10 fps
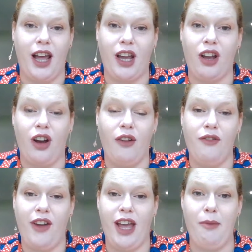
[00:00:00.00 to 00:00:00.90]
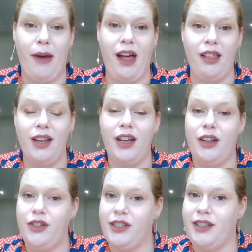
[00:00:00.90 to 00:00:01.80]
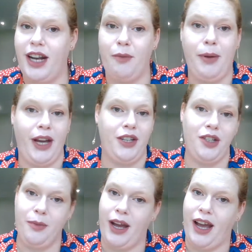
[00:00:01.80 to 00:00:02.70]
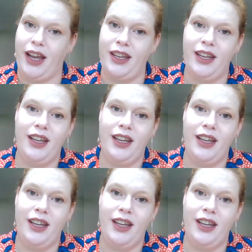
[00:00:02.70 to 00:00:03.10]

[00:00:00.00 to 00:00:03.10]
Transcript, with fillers: like a conveyor belt. Just let it pass you by